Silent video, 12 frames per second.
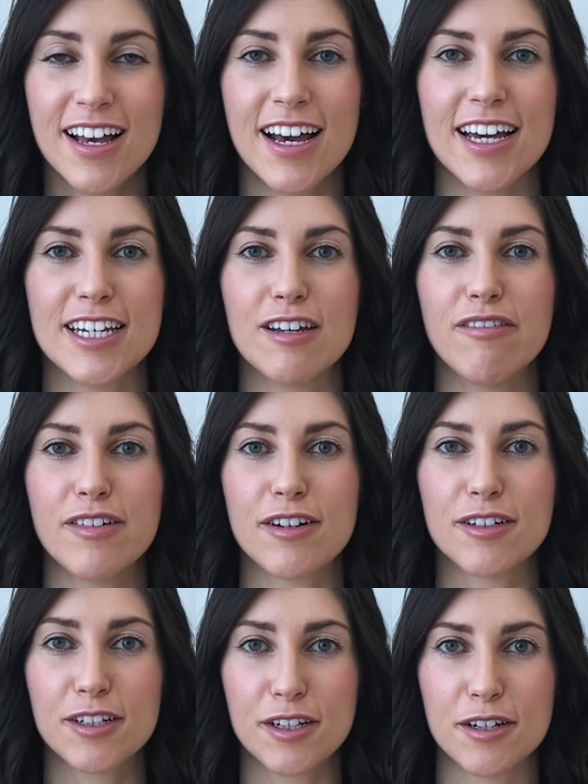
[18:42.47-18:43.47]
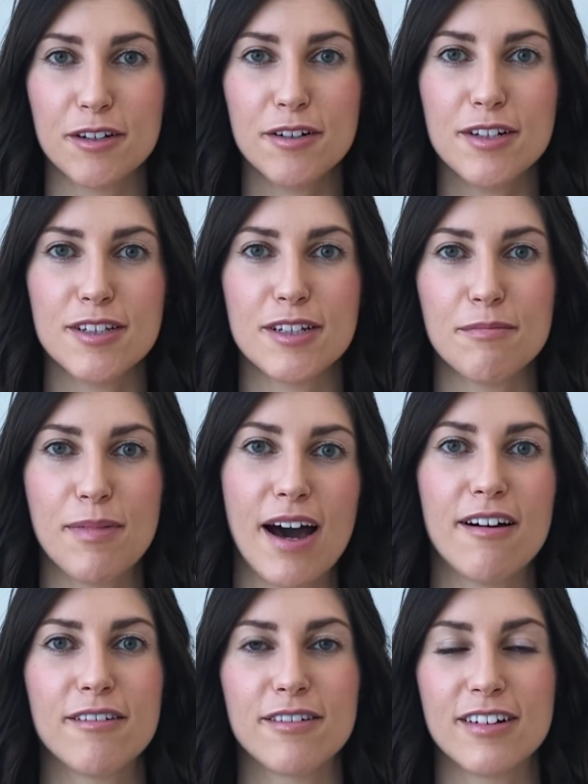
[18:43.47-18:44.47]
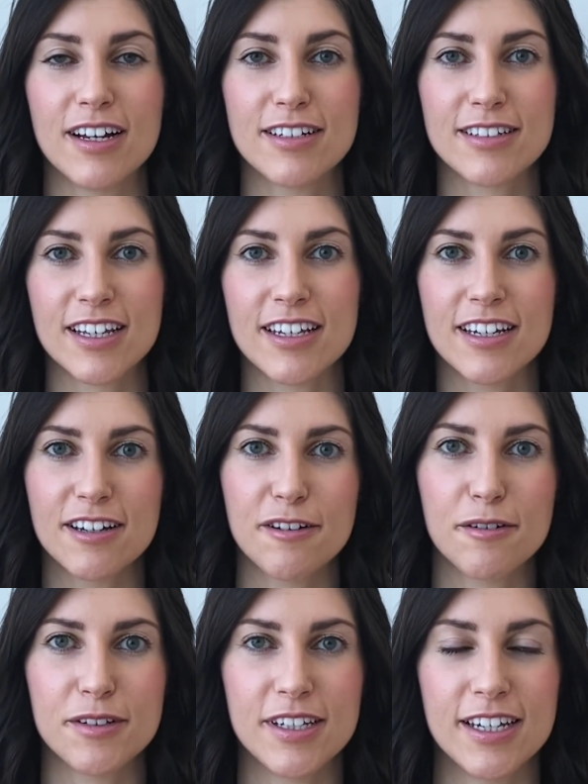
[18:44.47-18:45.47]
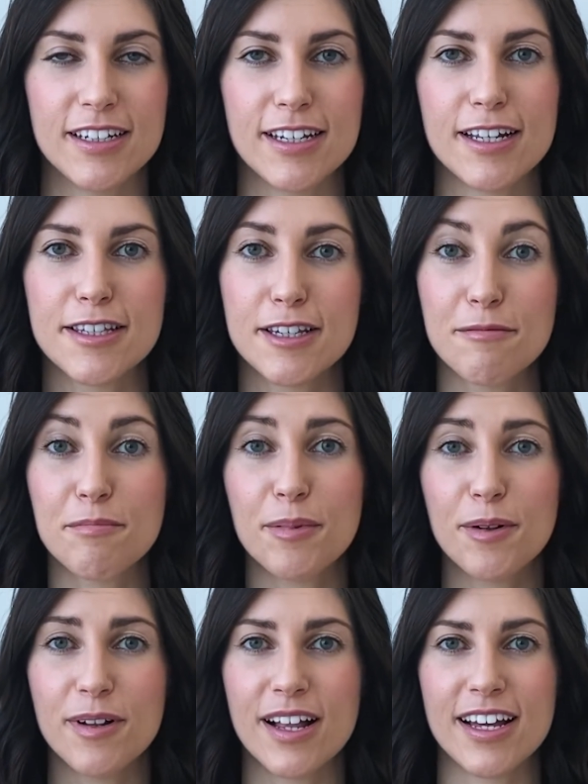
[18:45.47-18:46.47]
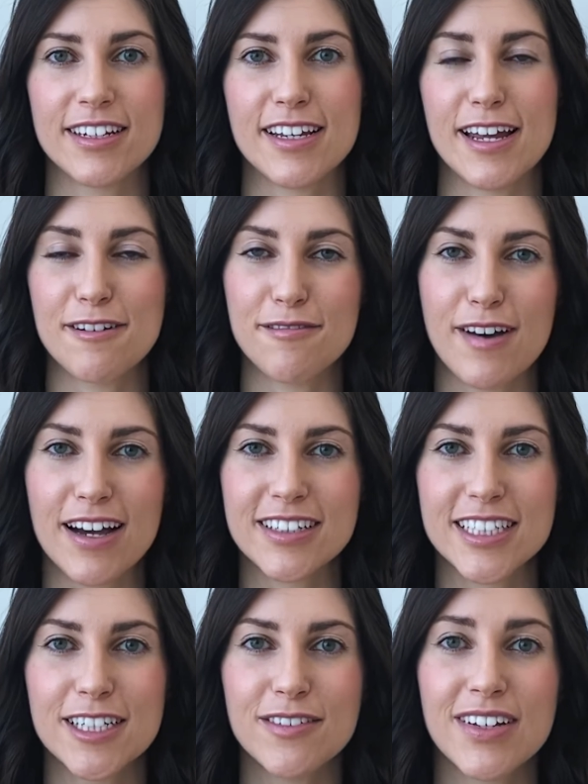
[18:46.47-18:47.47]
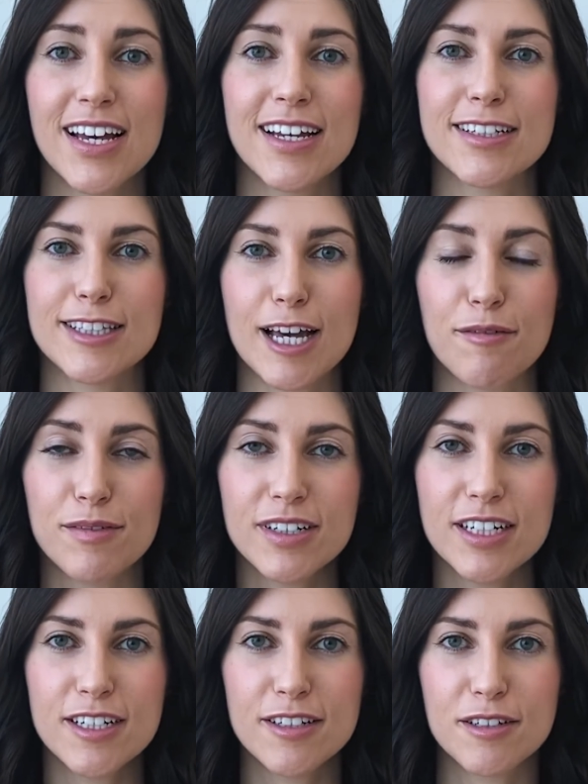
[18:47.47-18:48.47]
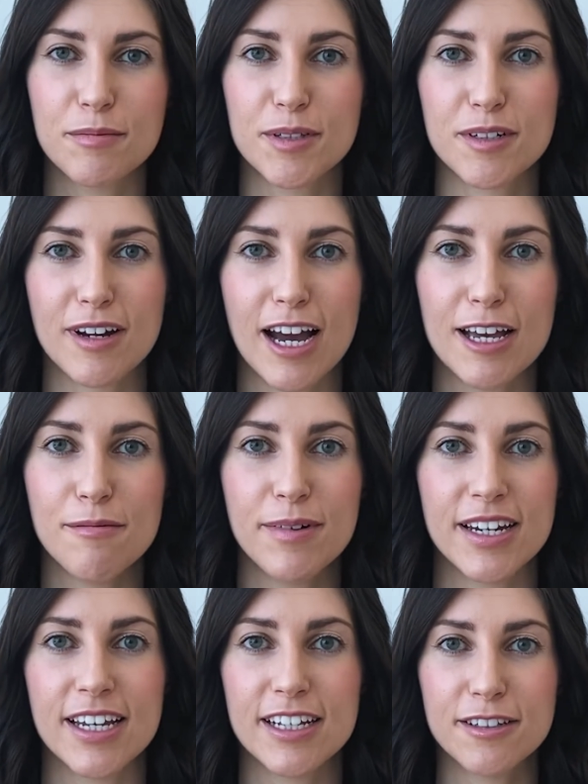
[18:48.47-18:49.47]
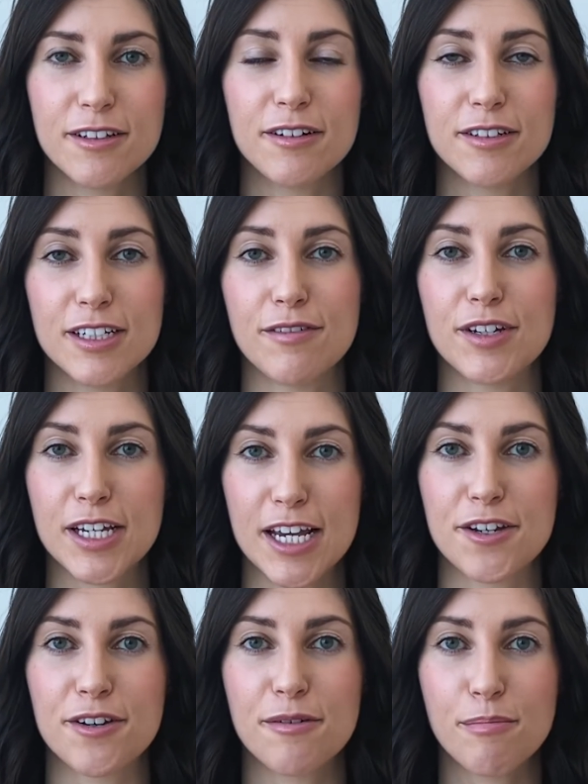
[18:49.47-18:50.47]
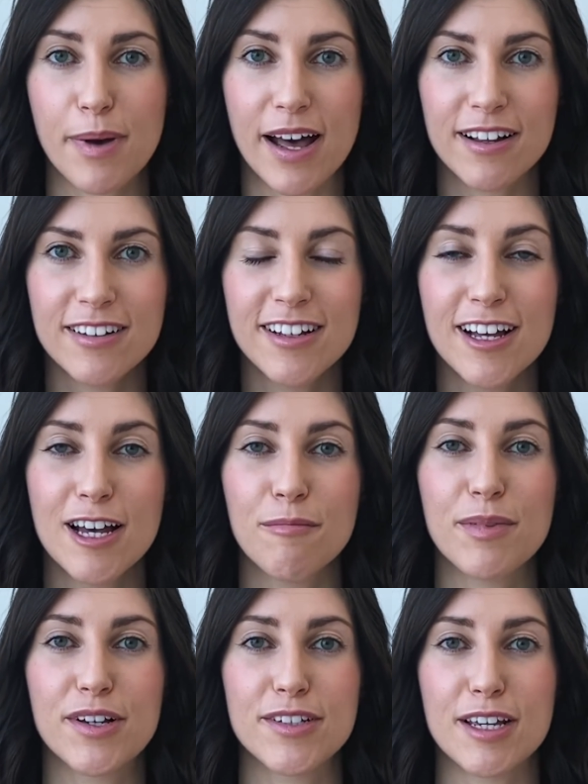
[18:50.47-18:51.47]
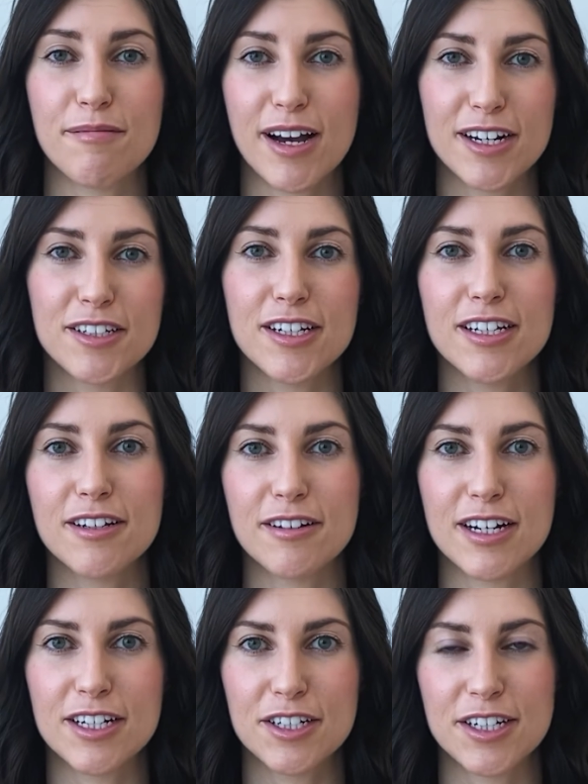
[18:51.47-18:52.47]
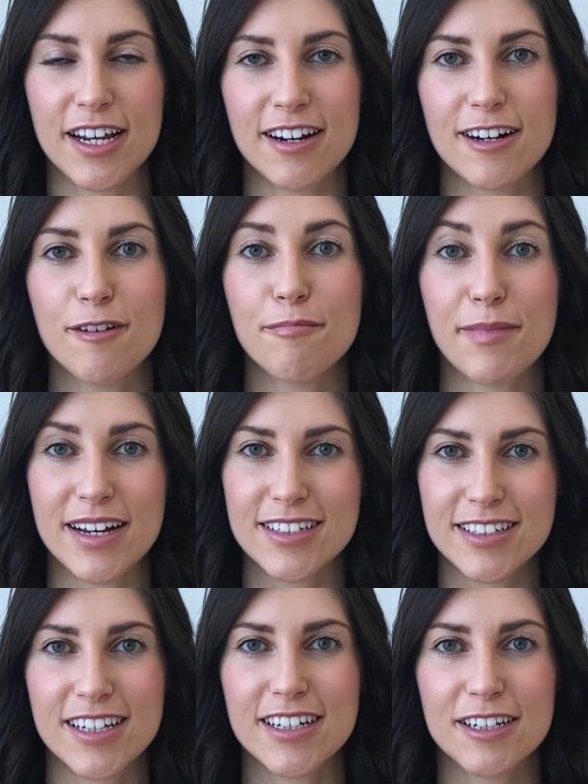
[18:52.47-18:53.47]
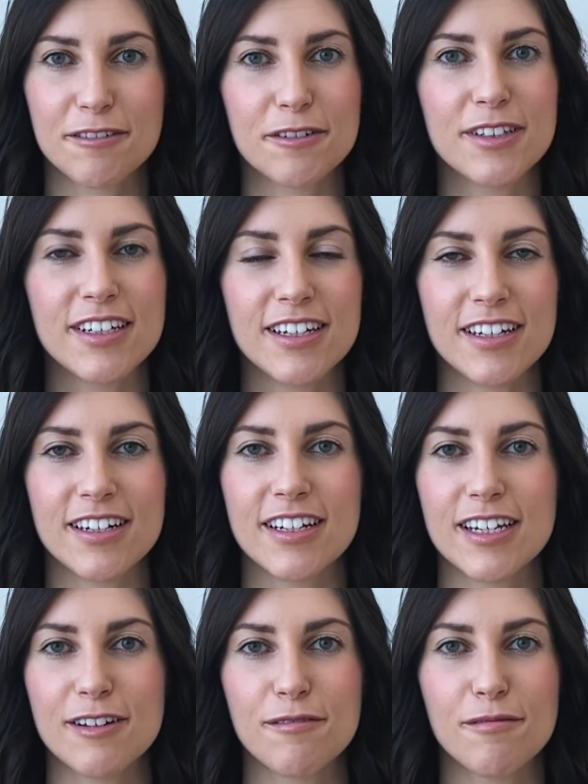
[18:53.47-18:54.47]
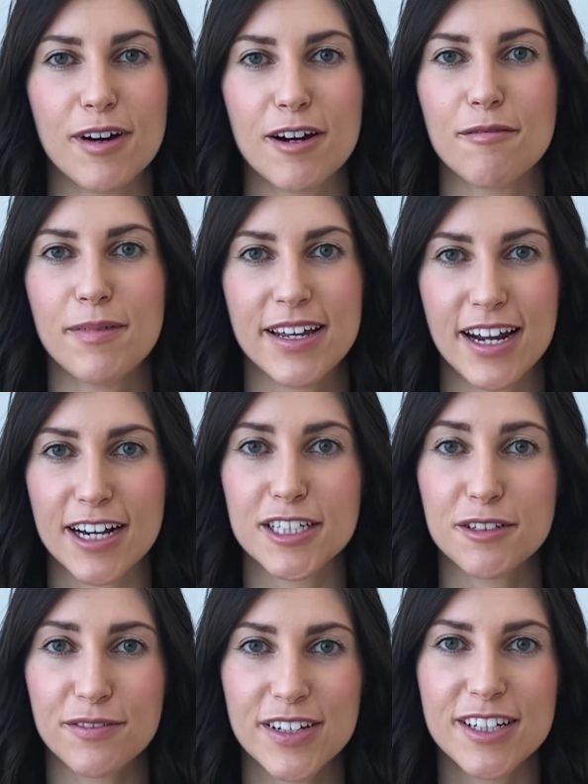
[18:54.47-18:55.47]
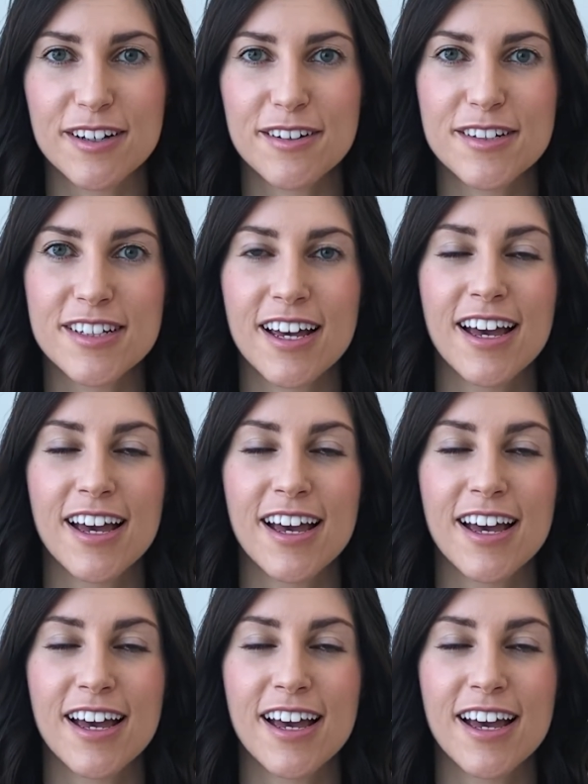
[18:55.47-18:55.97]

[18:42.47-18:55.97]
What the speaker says: And if you're curious about a skincare routine that's simple and yet effective, definitely subscribe and hit the notification bell, because I'm actually gonna share my skincare routine in one of my next videos.